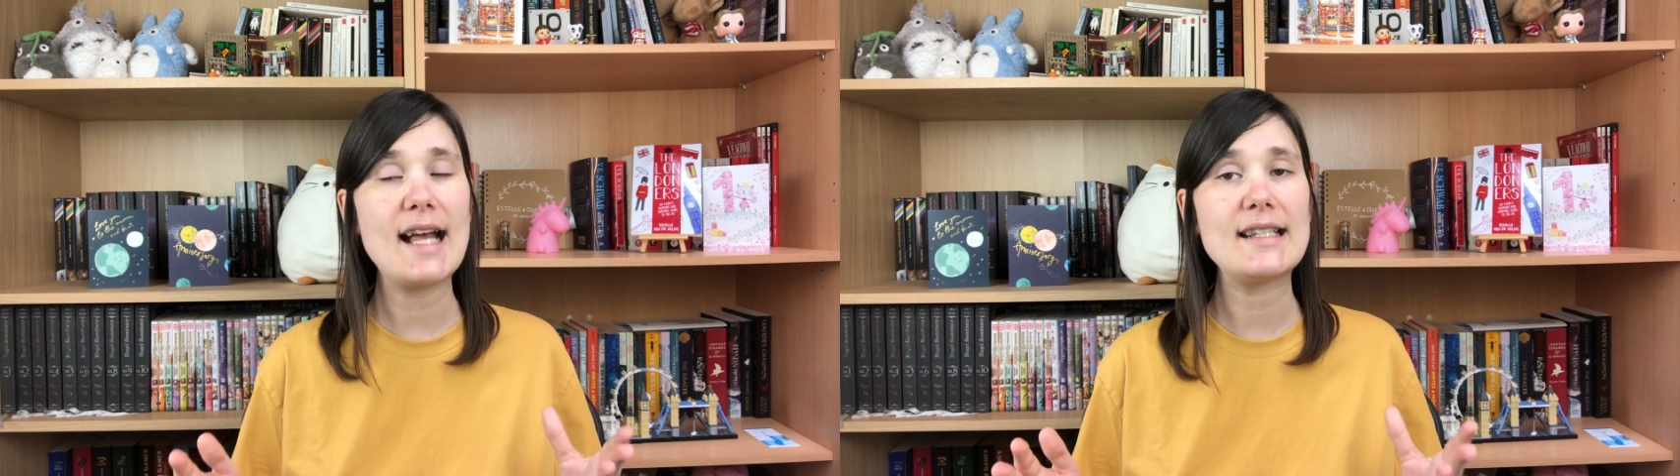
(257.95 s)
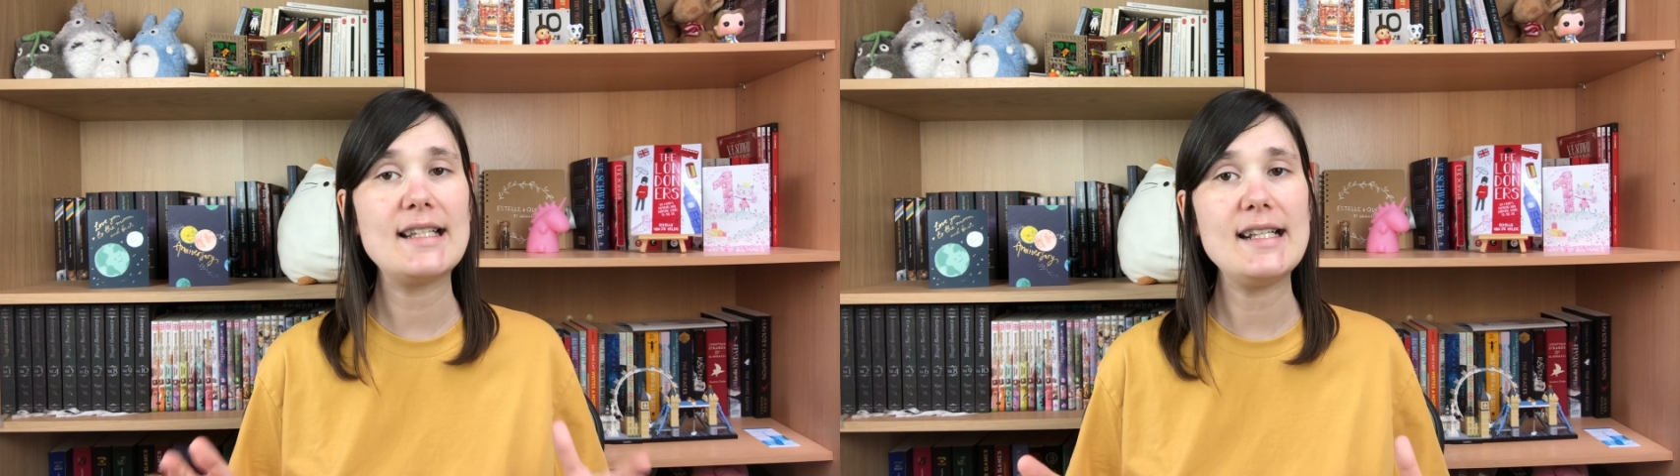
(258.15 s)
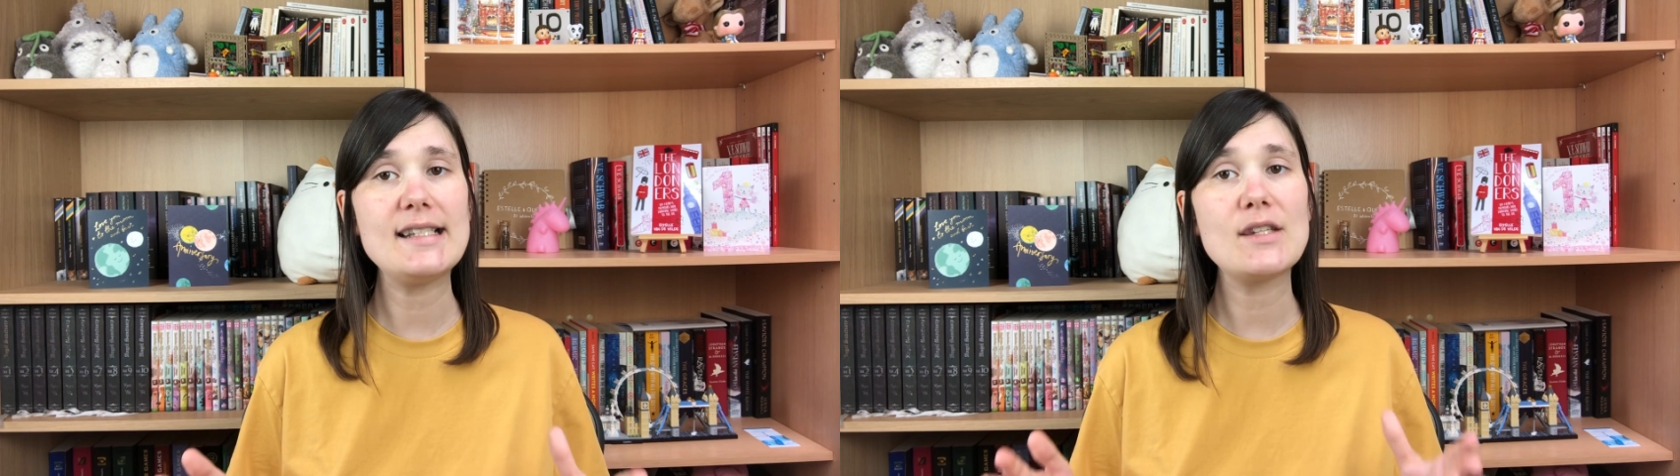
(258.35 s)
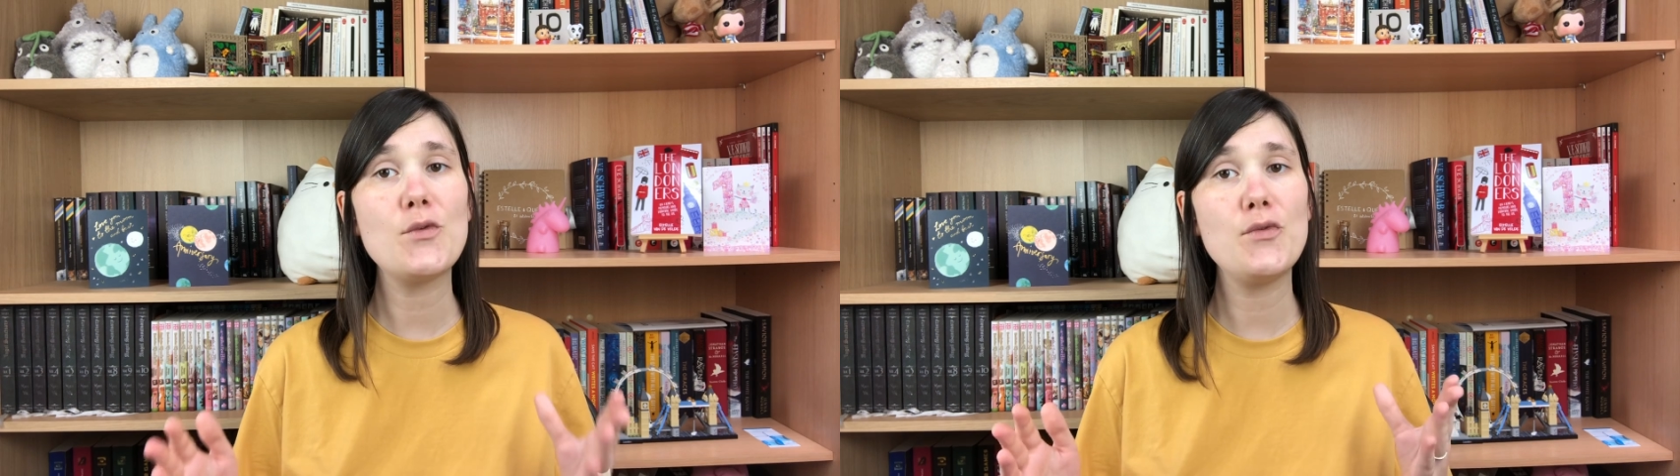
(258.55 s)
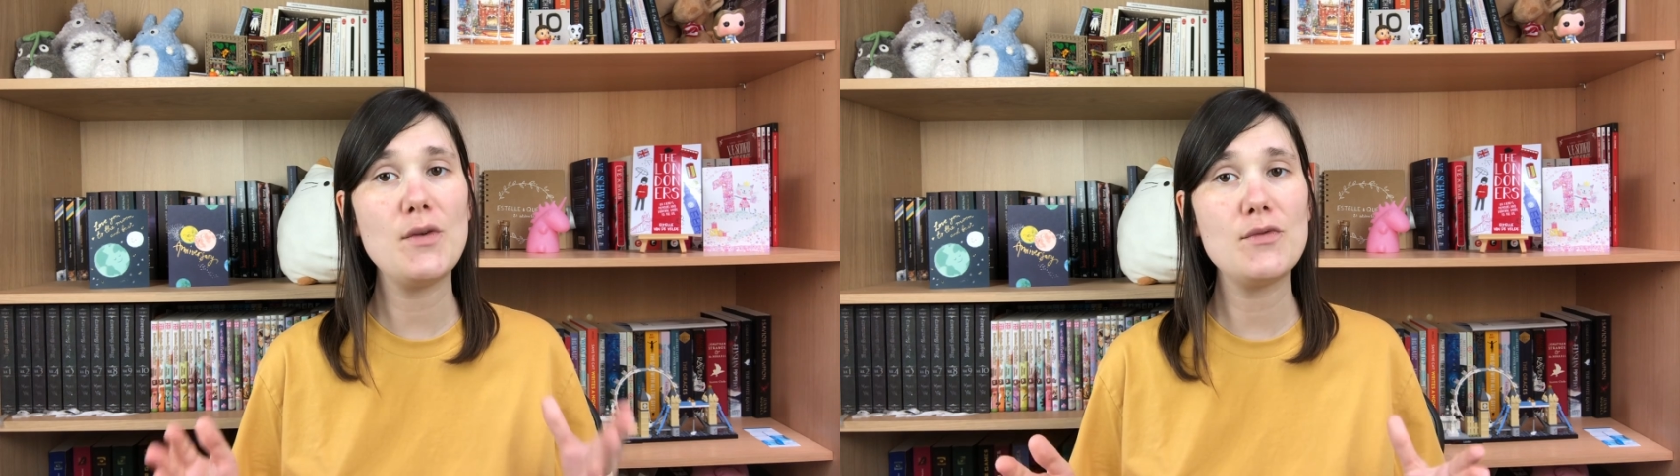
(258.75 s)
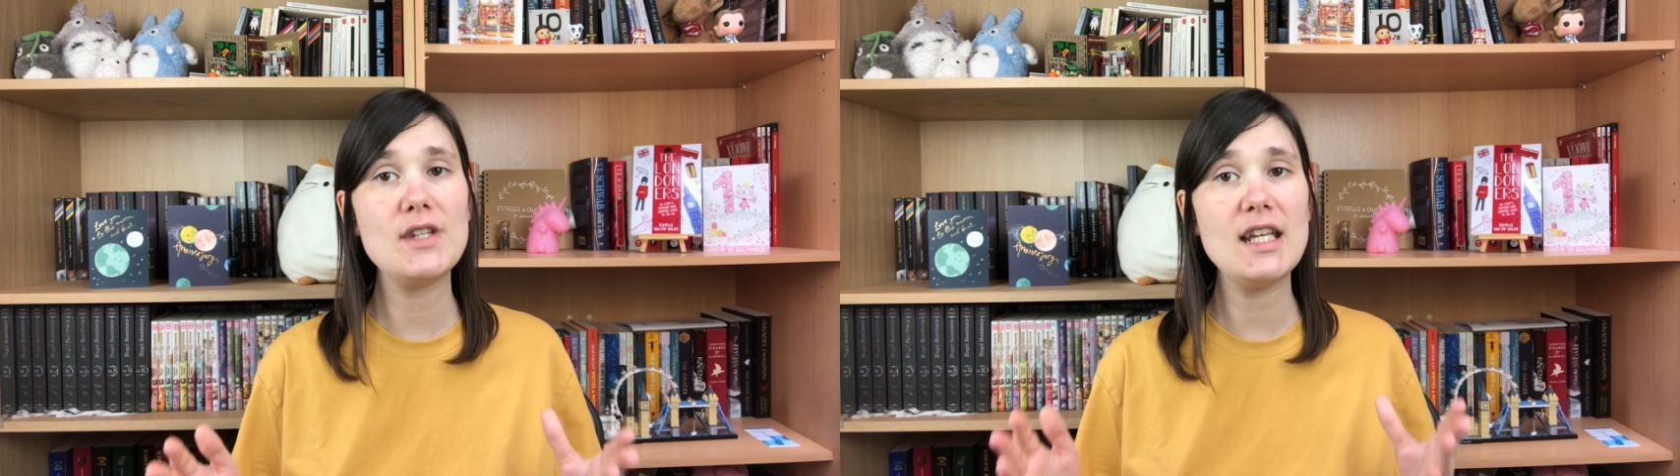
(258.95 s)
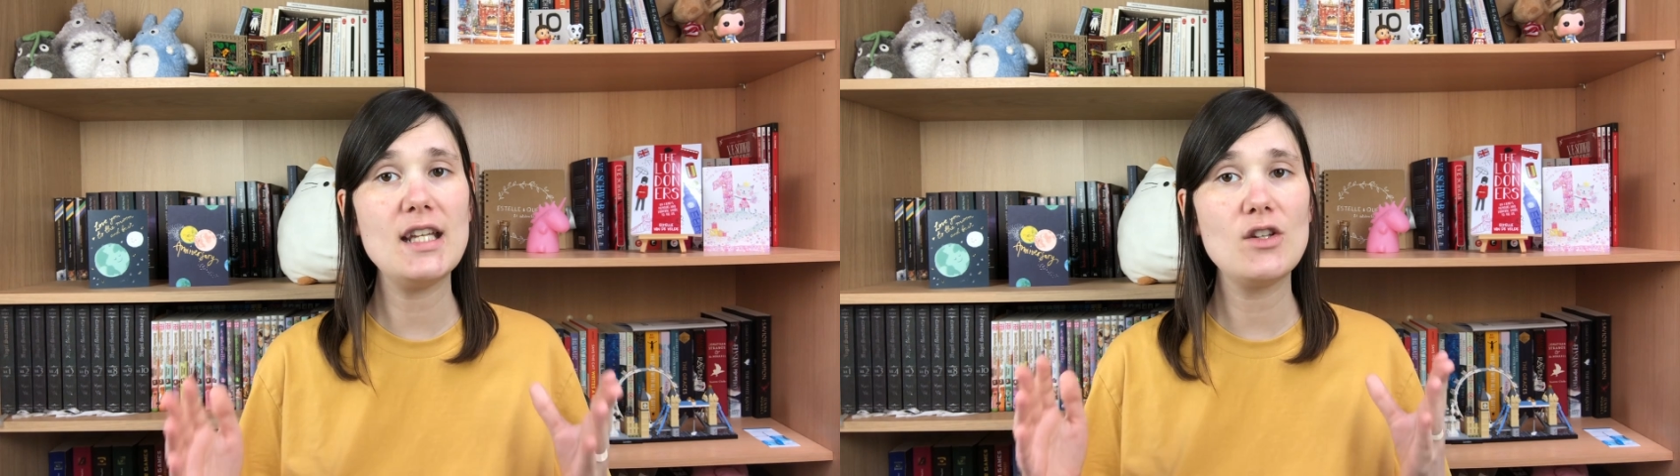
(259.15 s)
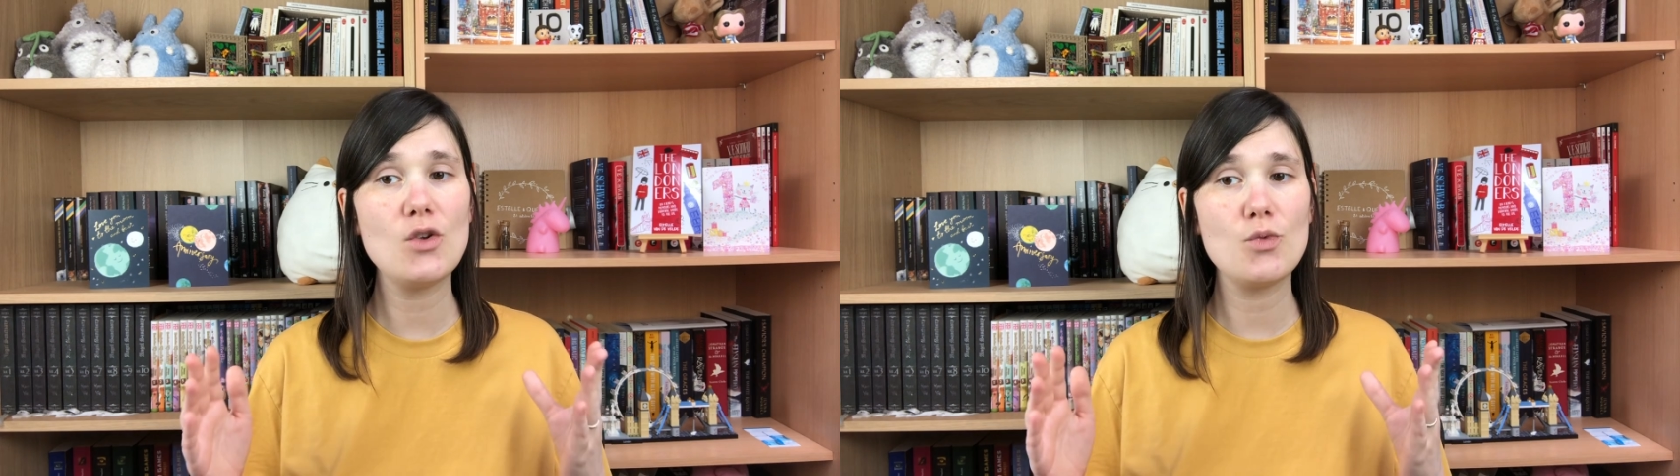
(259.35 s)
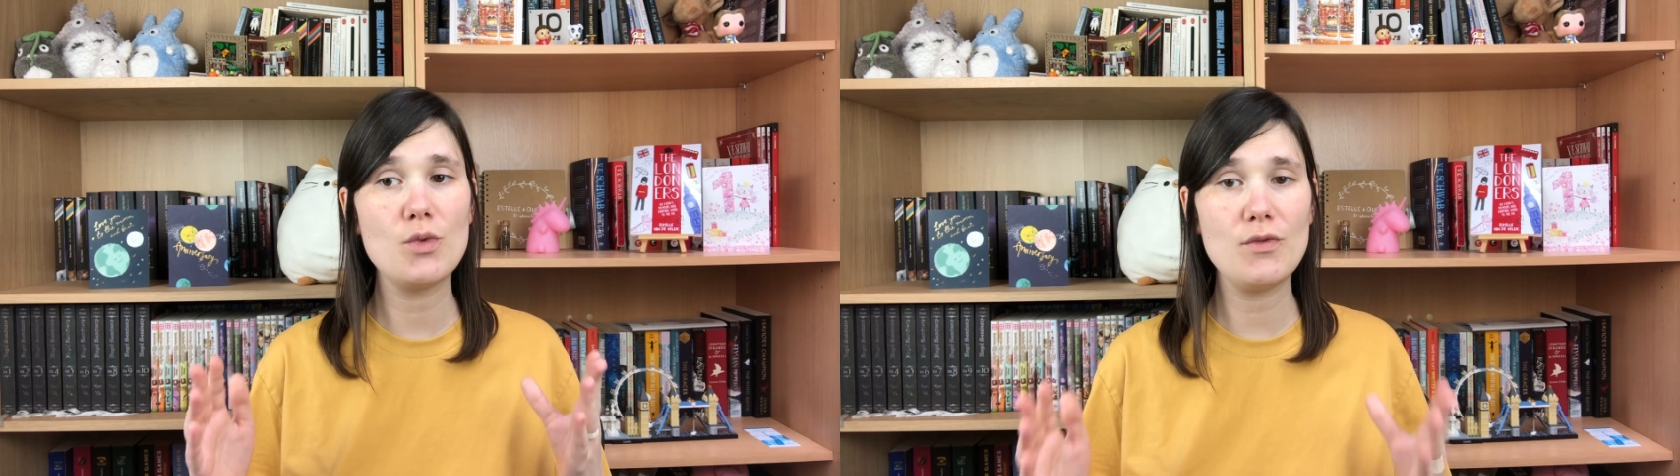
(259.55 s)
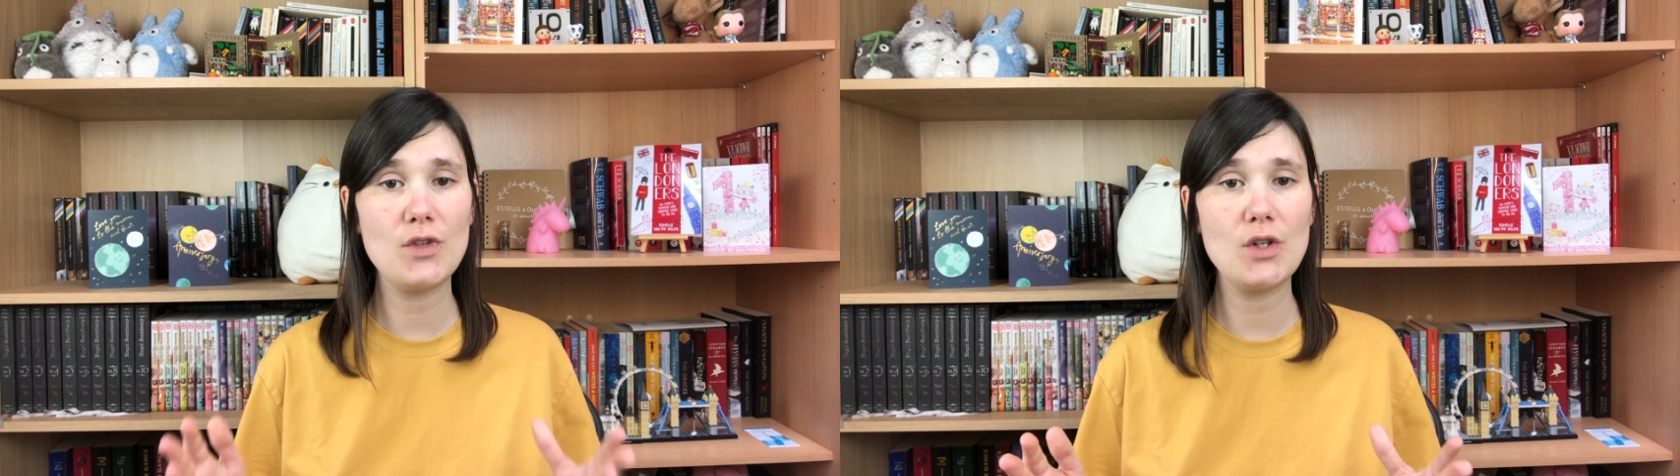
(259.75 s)
at least 15
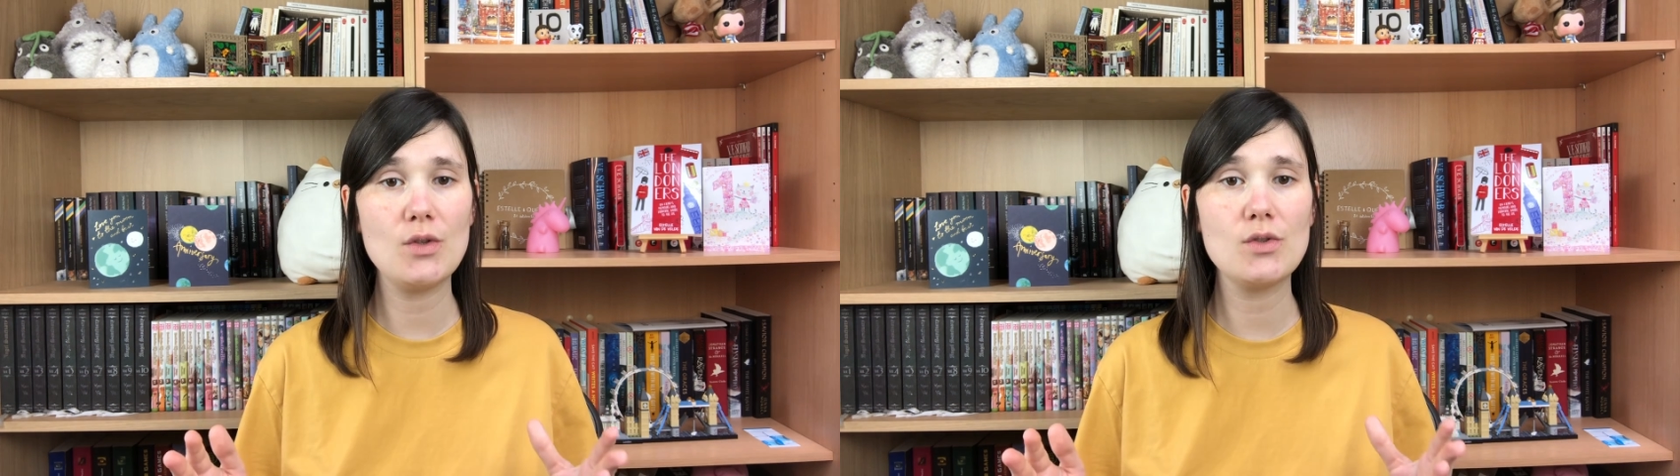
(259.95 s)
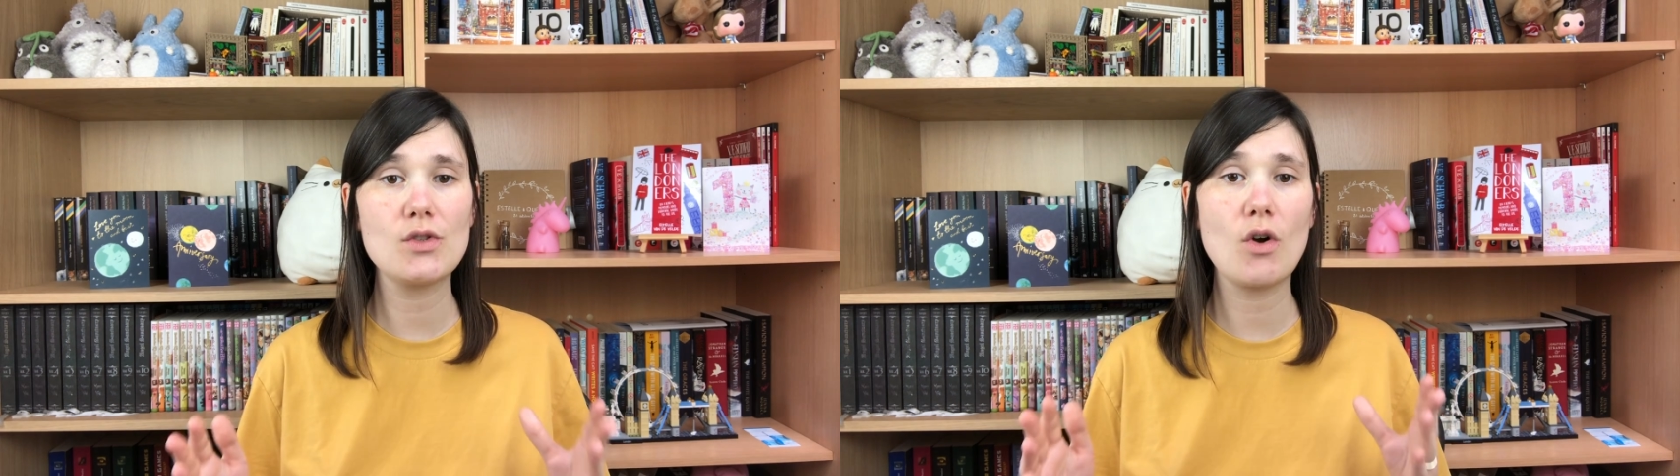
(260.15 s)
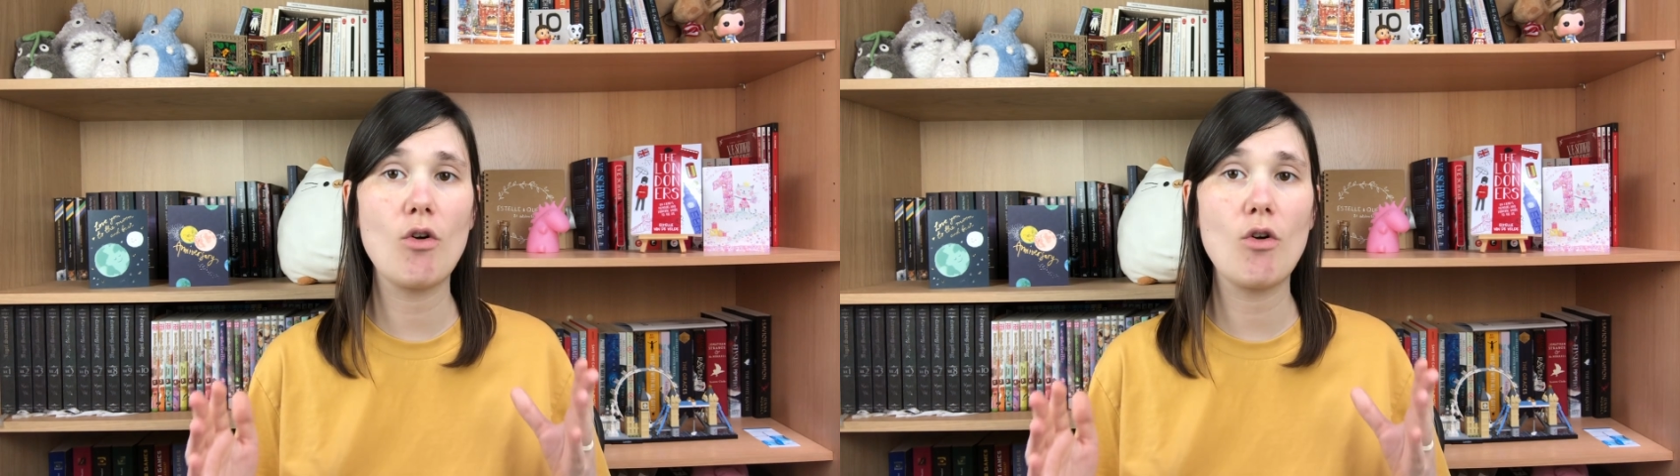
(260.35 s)
reviews